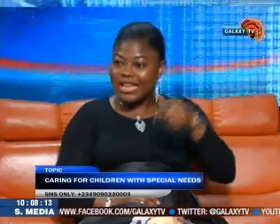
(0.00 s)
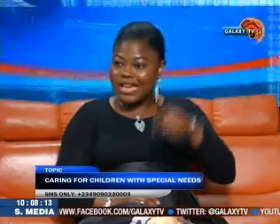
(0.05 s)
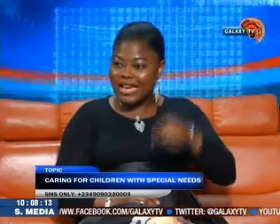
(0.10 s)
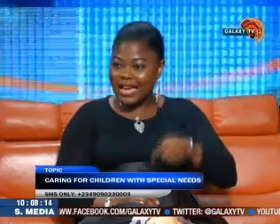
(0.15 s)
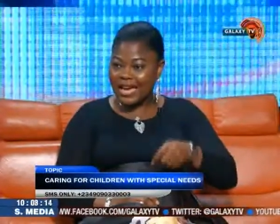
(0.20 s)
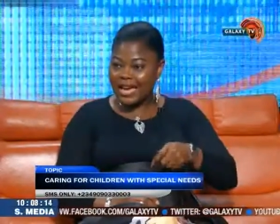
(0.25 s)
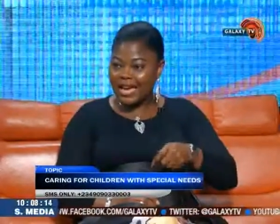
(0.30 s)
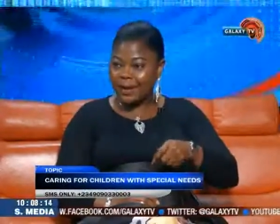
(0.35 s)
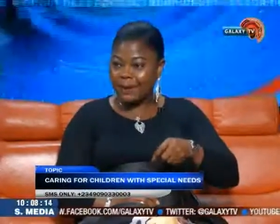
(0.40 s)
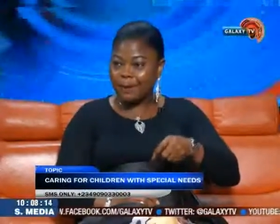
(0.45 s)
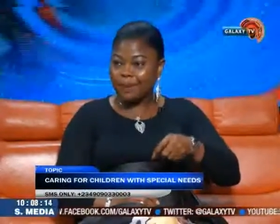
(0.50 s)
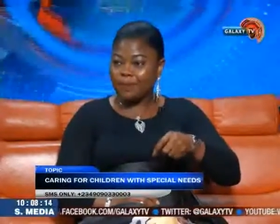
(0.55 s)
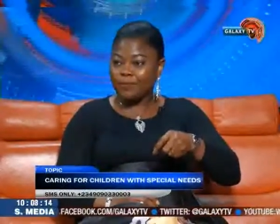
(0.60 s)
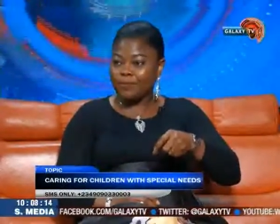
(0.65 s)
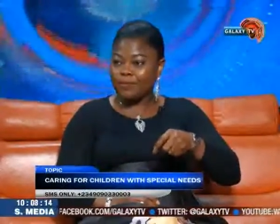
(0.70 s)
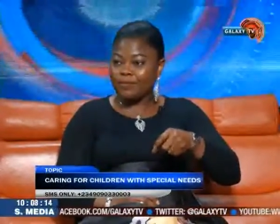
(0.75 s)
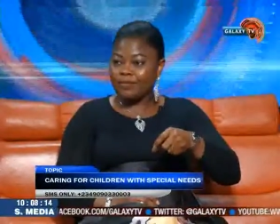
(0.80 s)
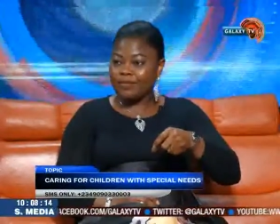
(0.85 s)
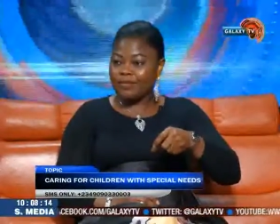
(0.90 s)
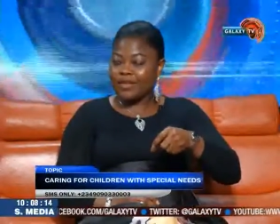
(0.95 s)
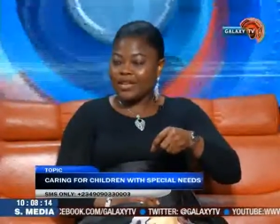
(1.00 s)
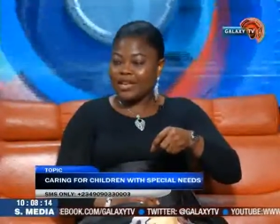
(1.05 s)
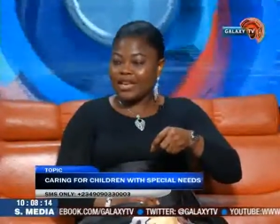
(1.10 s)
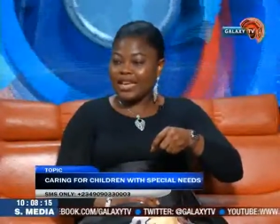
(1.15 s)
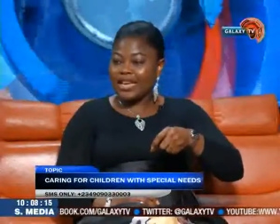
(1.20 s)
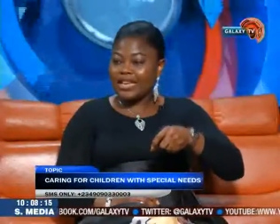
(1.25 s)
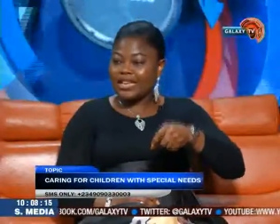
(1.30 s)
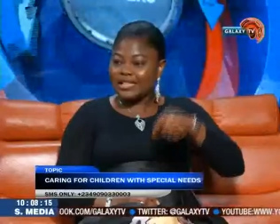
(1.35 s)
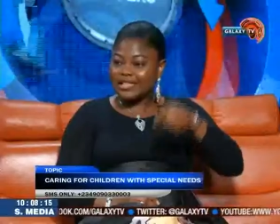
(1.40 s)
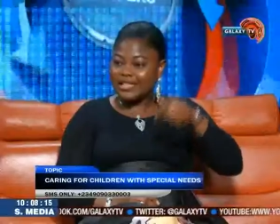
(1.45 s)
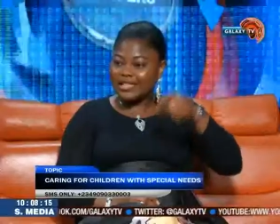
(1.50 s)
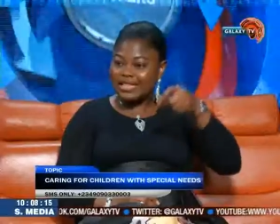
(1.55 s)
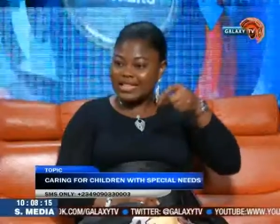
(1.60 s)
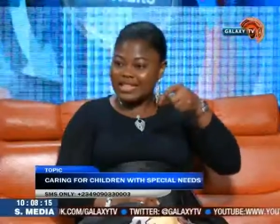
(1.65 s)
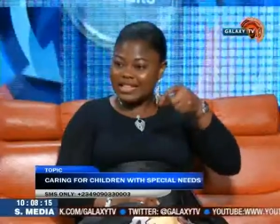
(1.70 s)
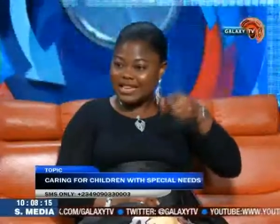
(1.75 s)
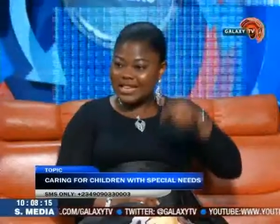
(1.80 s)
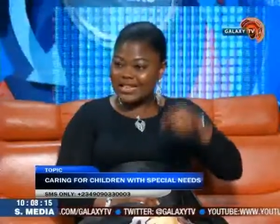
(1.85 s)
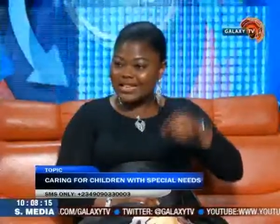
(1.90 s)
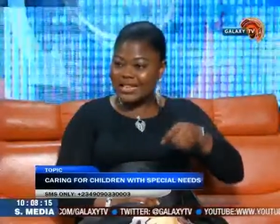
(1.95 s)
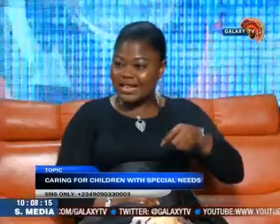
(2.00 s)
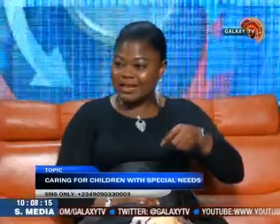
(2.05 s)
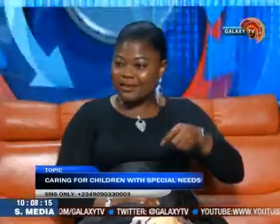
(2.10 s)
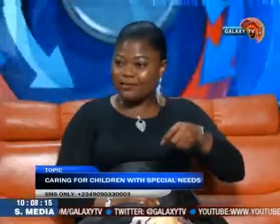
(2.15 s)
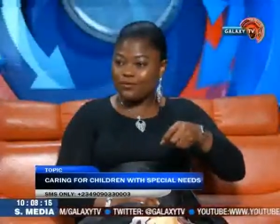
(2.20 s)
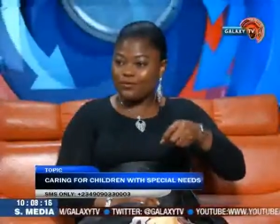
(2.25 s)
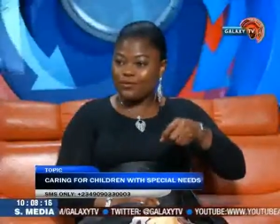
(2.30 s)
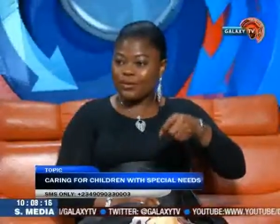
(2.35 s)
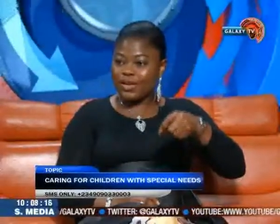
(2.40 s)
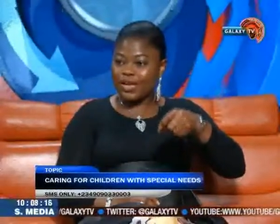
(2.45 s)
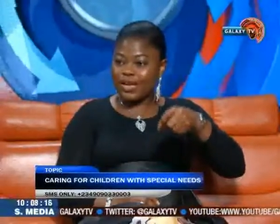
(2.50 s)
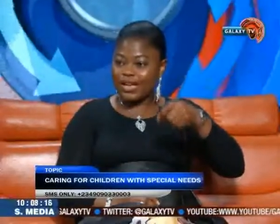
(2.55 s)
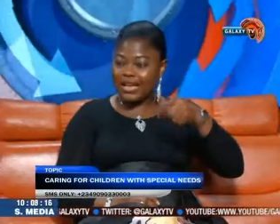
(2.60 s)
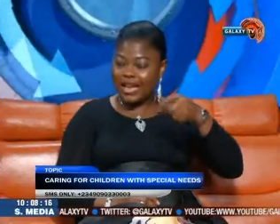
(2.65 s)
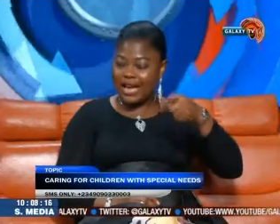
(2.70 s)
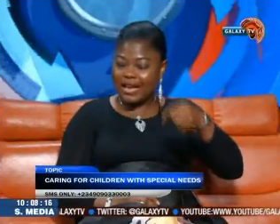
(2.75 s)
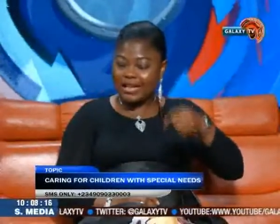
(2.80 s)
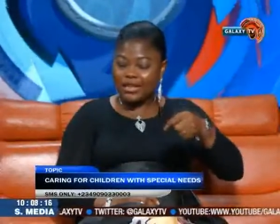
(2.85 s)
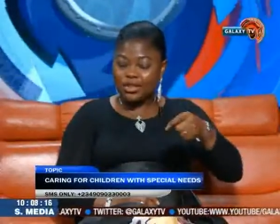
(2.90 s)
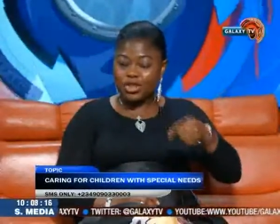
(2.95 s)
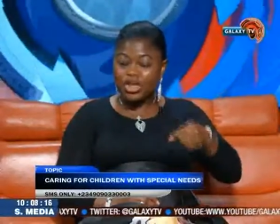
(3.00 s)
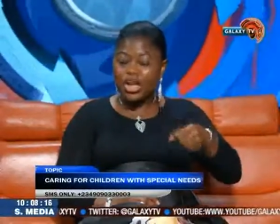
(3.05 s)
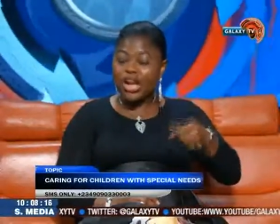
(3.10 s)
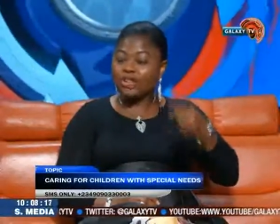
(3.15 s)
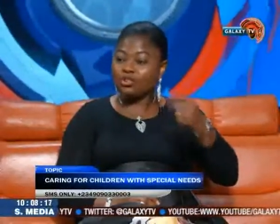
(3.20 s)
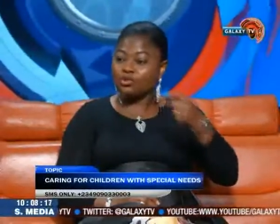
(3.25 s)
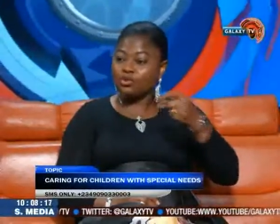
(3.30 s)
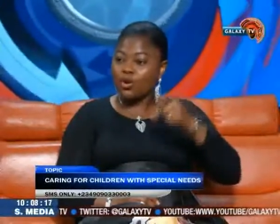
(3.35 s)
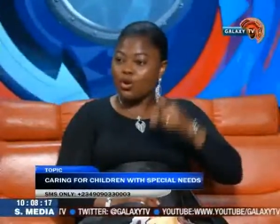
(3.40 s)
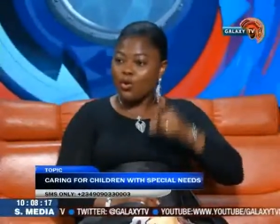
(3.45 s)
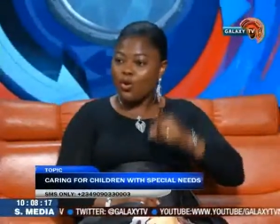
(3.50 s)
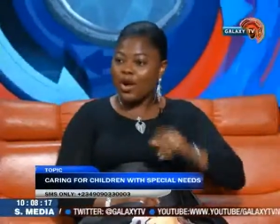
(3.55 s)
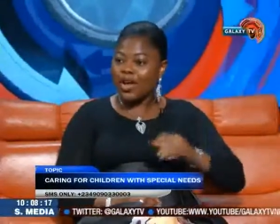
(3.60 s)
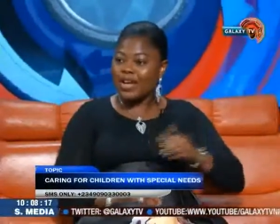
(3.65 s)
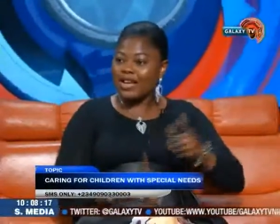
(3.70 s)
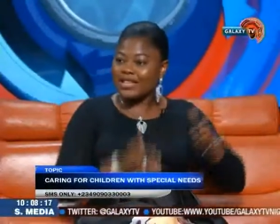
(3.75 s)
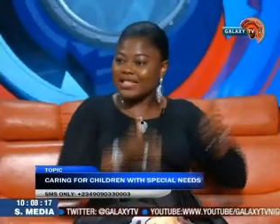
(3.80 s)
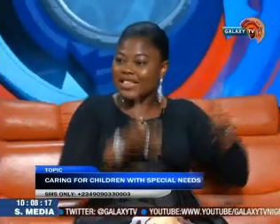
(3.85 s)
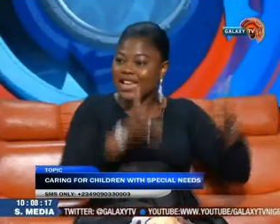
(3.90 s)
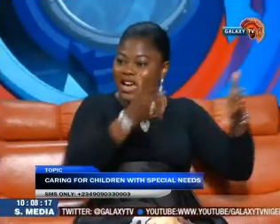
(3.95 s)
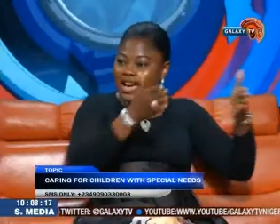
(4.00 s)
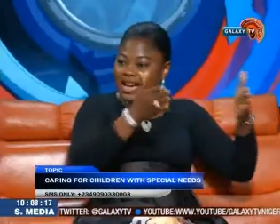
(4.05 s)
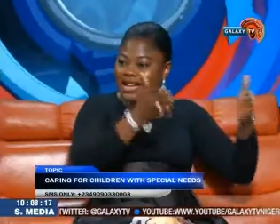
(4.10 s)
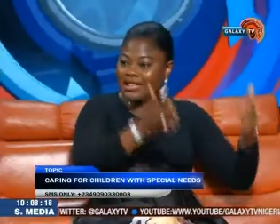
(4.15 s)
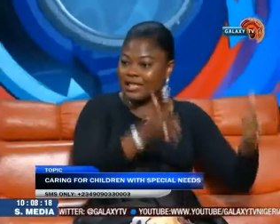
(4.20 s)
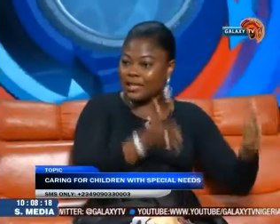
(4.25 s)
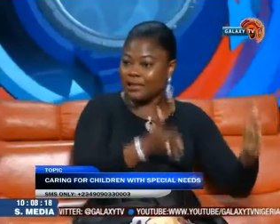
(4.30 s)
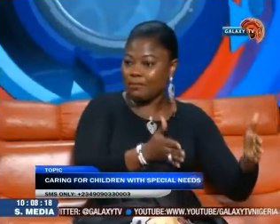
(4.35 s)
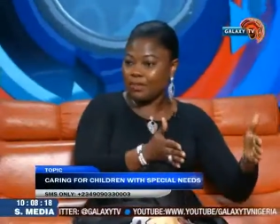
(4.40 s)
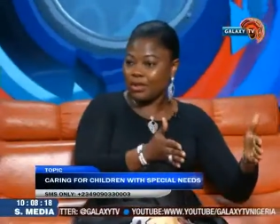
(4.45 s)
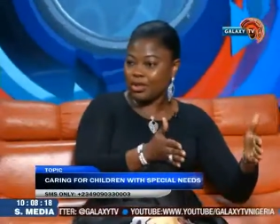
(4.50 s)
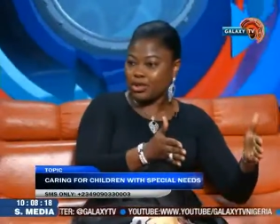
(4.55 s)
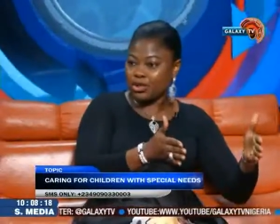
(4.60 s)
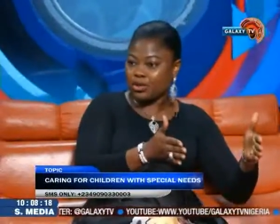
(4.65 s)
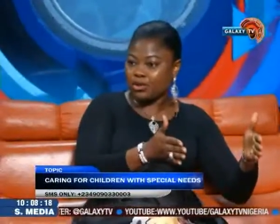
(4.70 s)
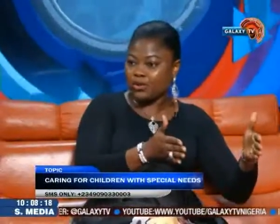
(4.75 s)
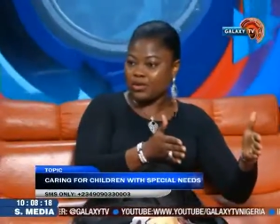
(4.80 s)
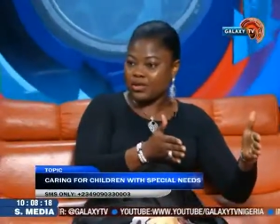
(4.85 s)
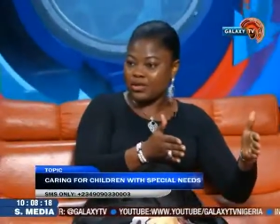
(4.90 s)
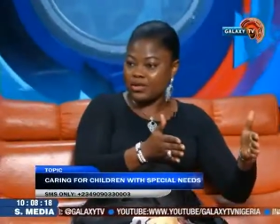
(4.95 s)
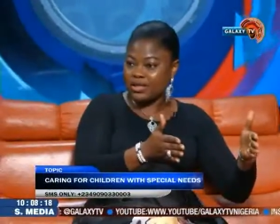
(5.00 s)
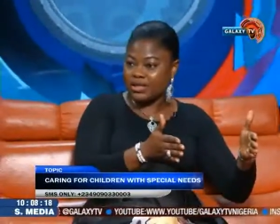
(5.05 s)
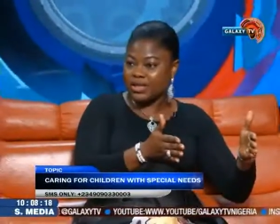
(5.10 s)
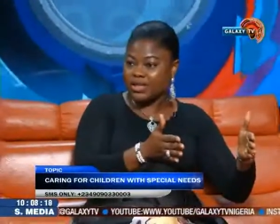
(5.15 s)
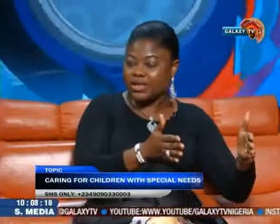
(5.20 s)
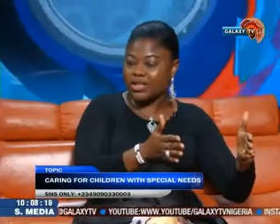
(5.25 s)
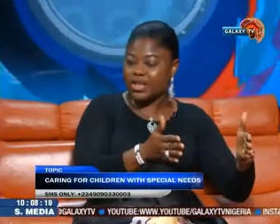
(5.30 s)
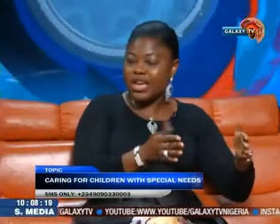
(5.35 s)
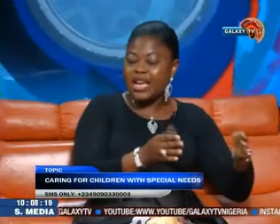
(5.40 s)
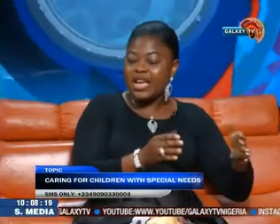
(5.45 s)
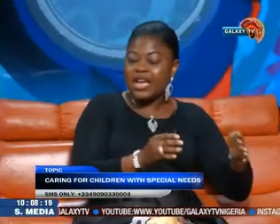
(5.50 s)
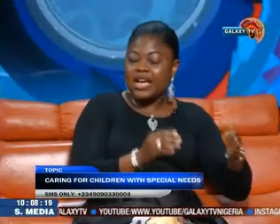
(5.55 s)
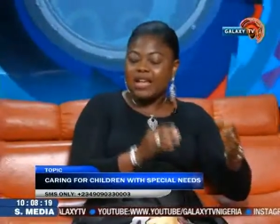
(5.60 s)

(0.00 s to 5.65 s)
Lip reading: care is needed, a child requires at a particular stage.